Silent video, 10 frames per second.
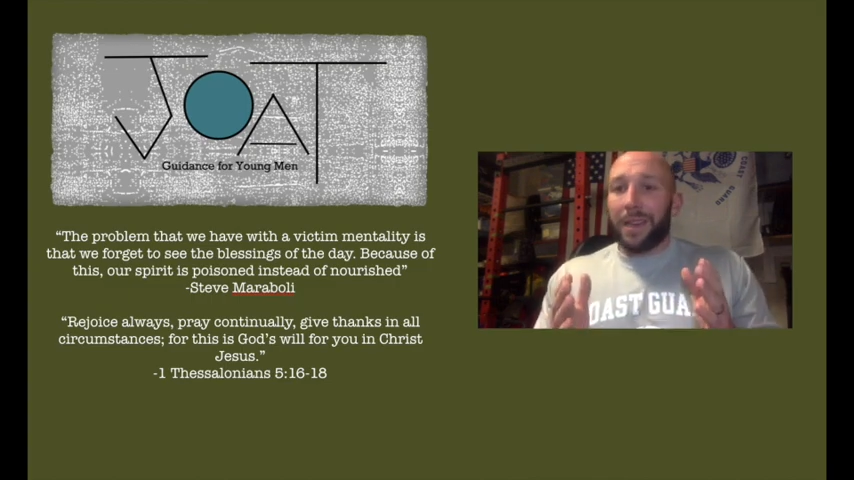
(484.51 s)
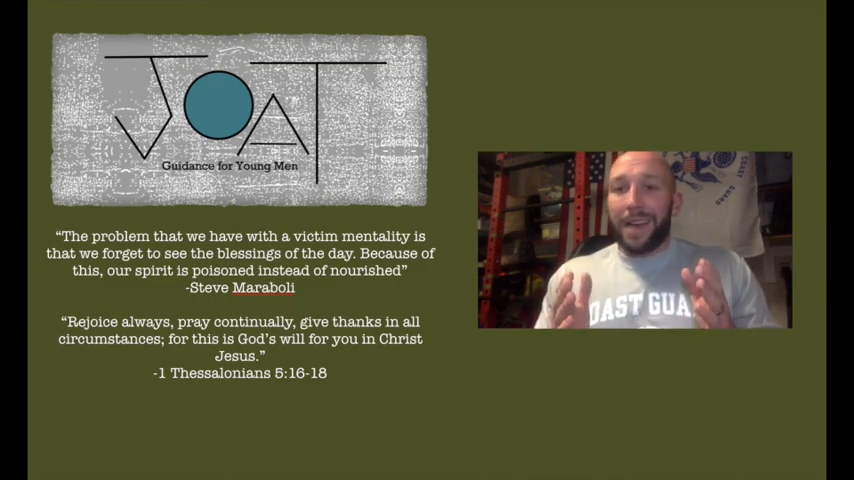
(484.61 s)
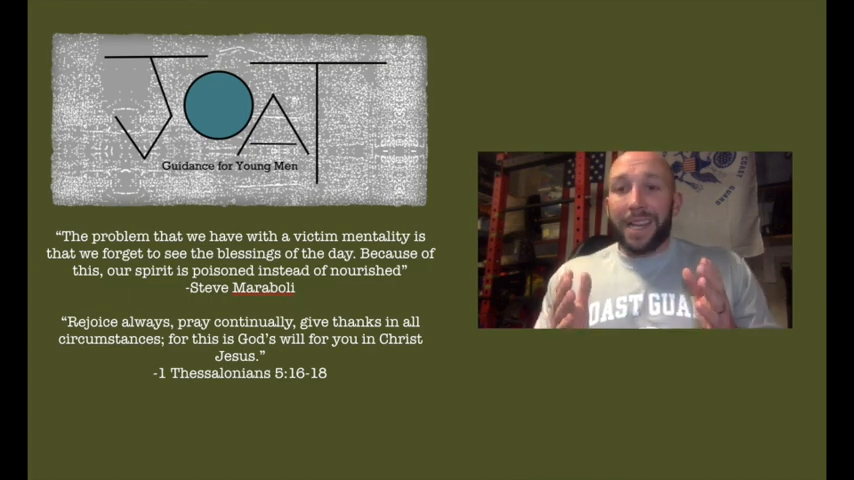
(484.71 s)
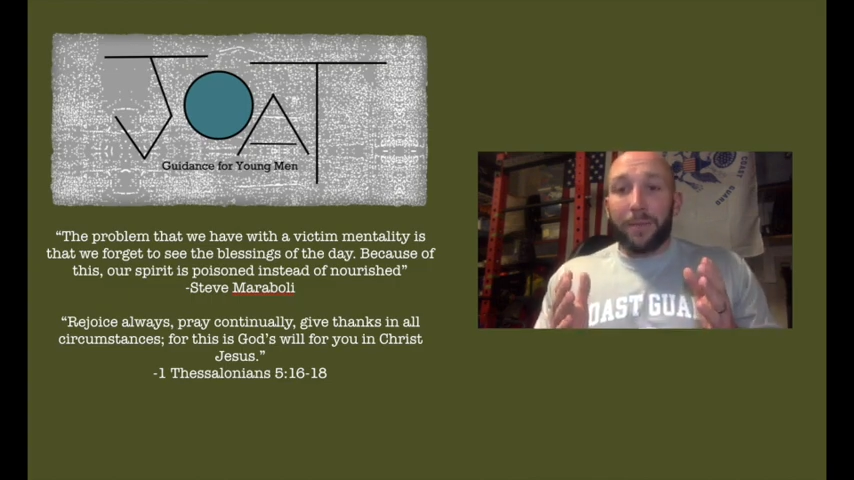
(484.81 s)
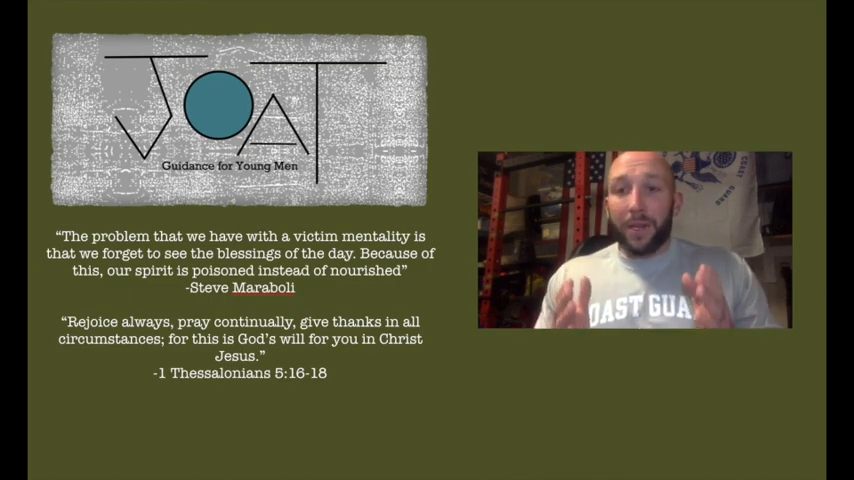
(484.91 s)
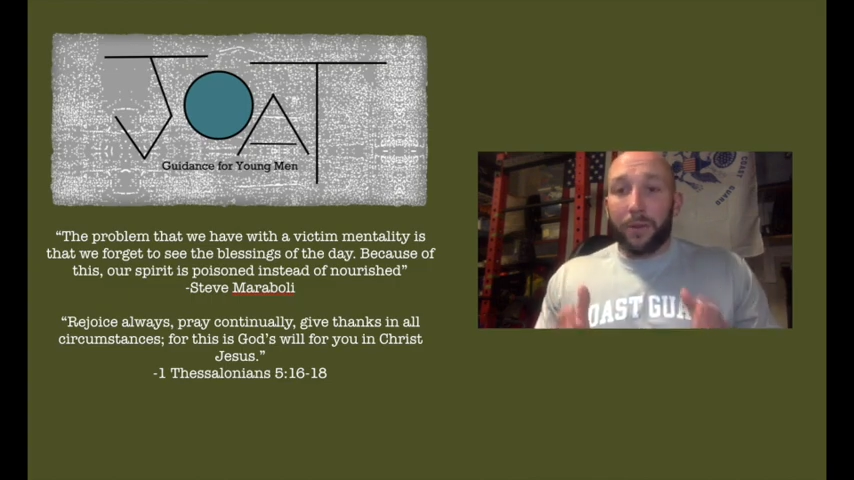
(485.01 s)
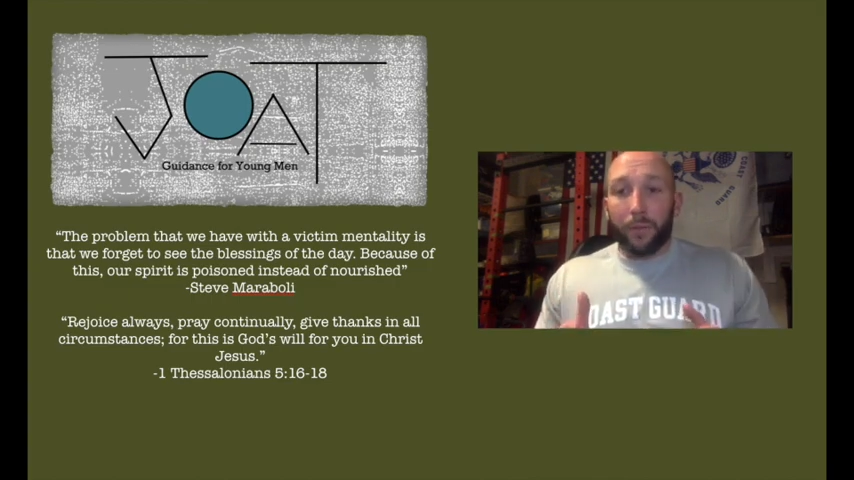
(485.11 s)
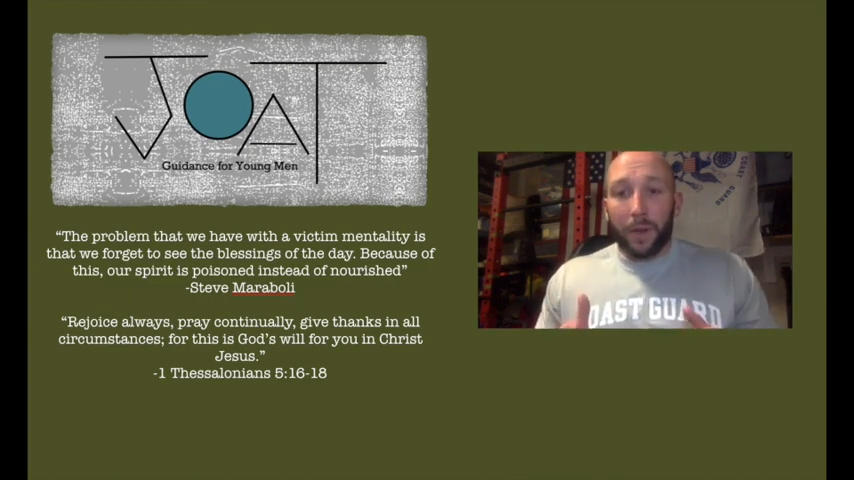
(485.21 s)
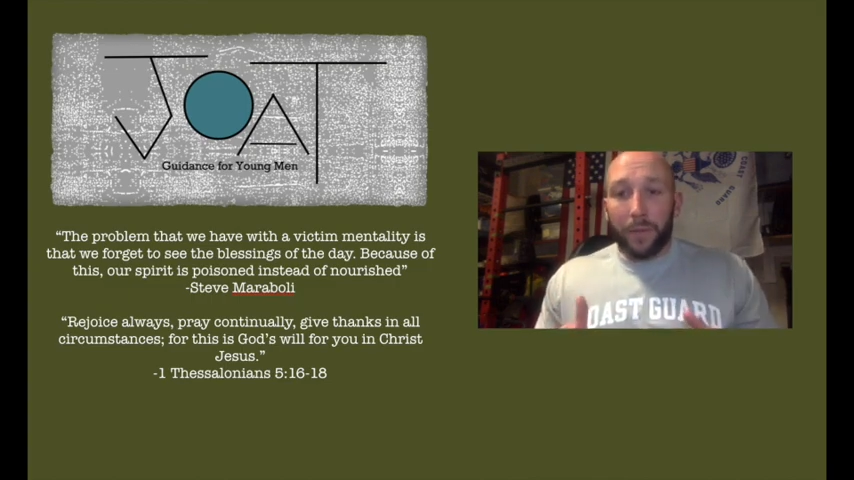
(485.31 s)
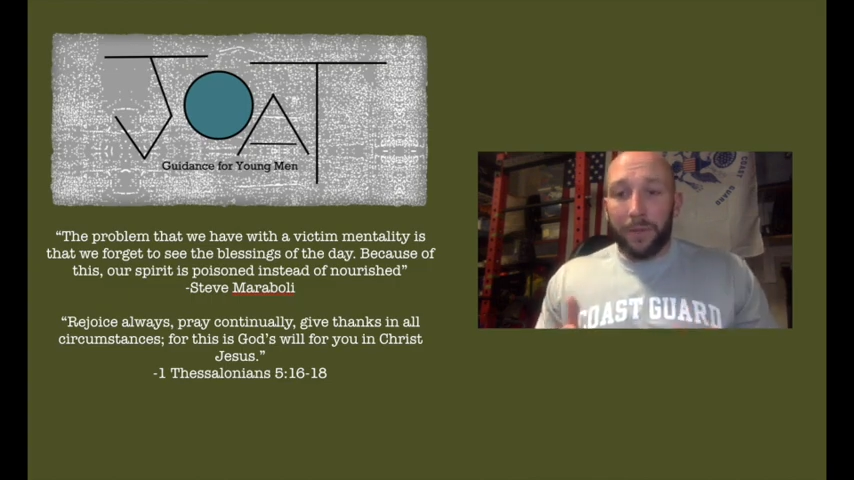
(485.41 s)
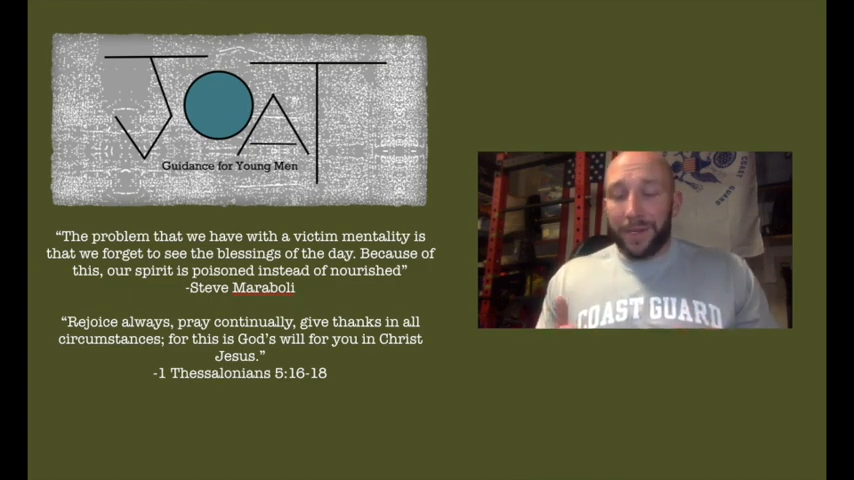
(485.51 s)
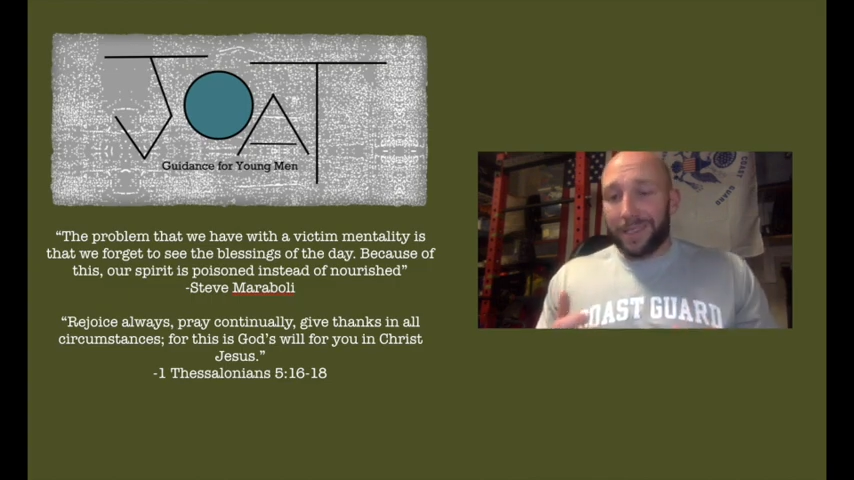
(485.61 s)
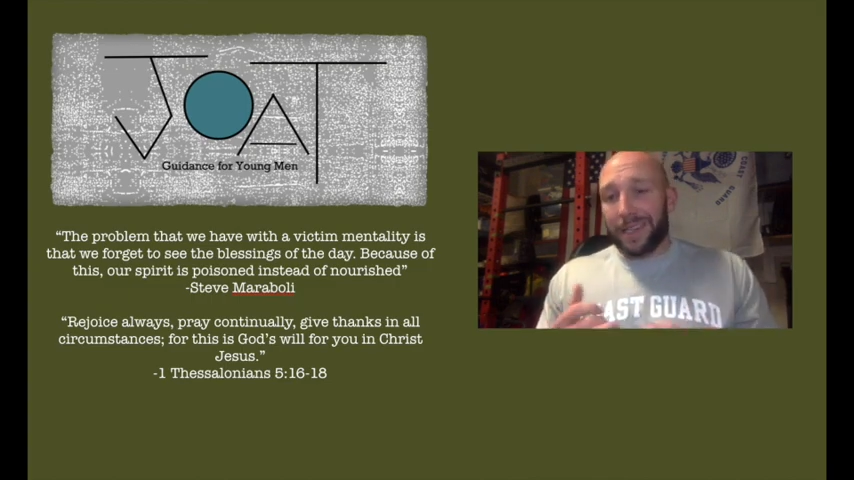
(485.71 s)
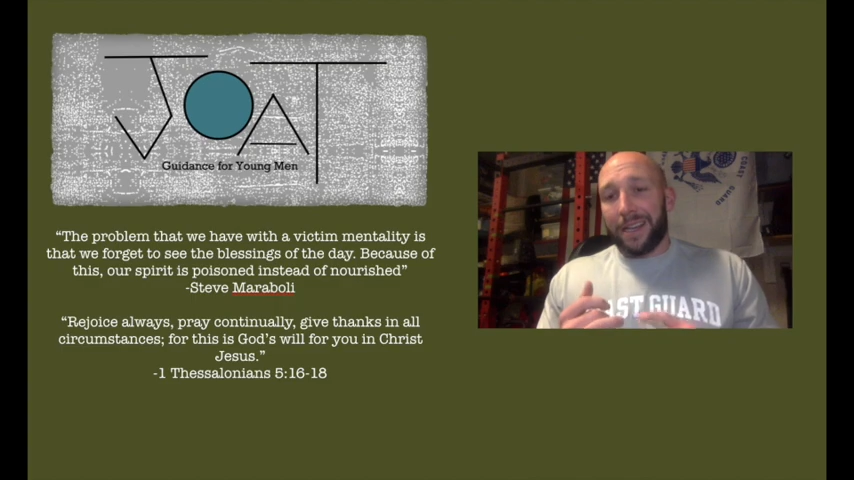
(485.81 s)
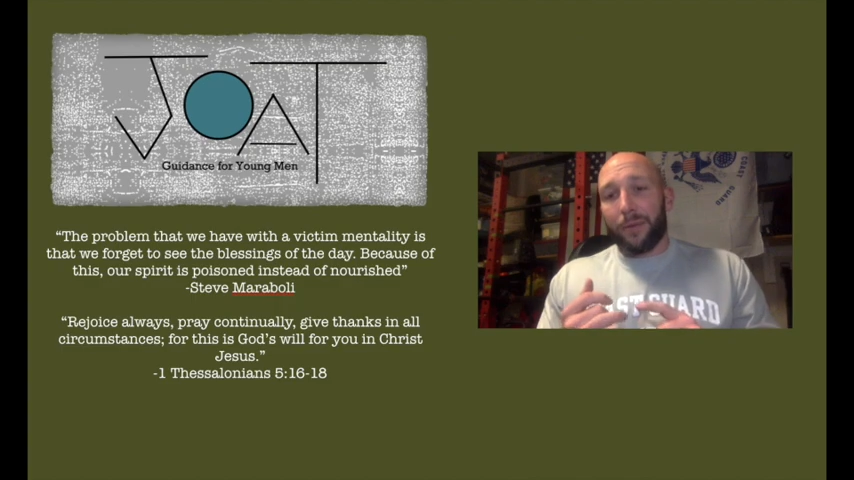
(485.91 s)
I can be grumpy because I had